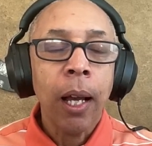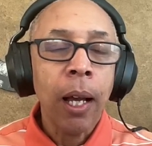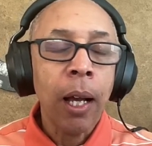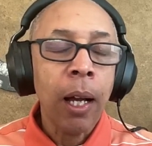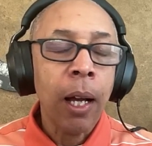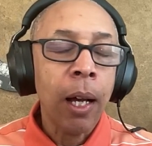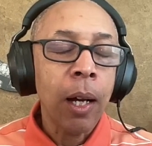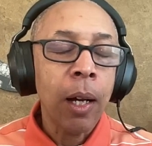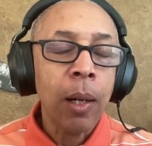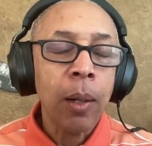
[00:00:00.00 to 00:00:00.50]

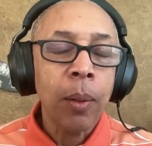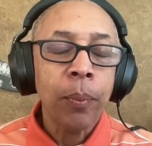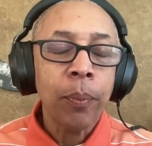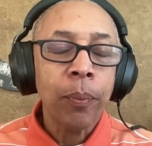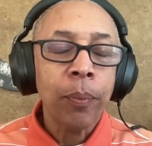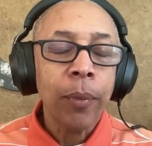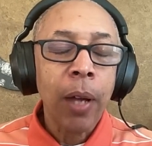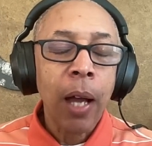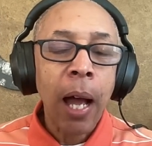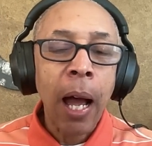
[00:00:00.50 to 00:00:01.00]
um
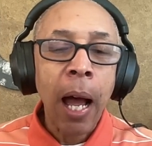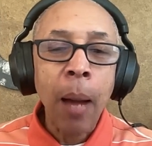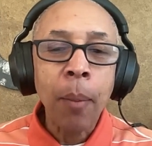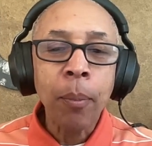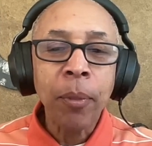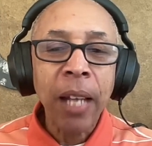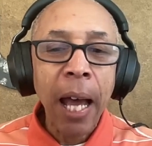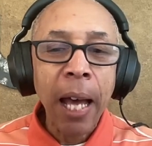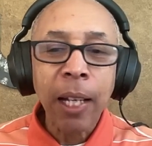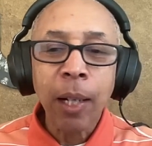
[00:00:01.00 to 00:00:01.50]

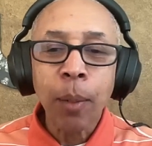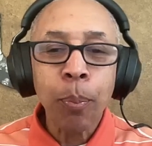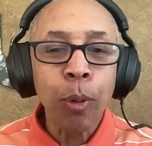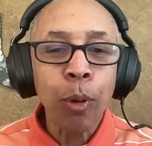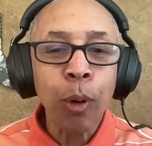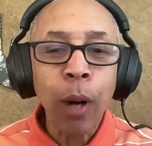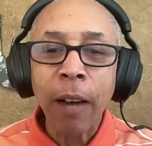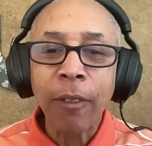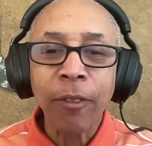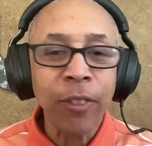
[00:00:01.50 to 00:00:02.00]
I'm not a
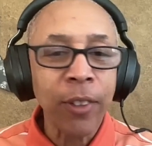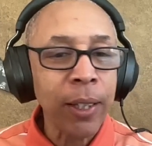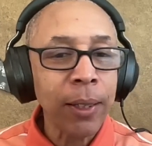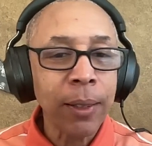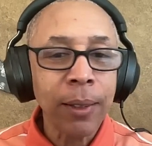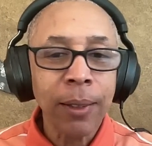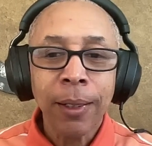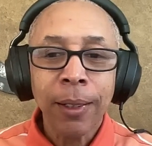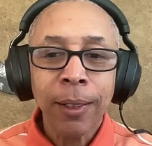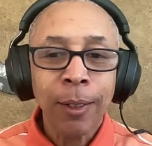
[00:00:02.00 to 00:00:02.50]
prophet,
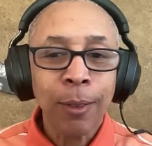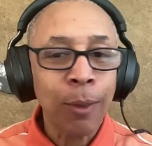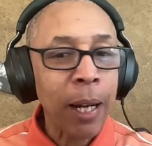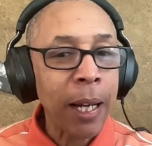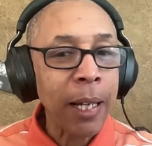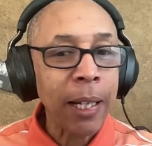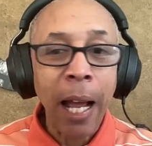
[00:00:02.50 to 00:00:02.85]
right?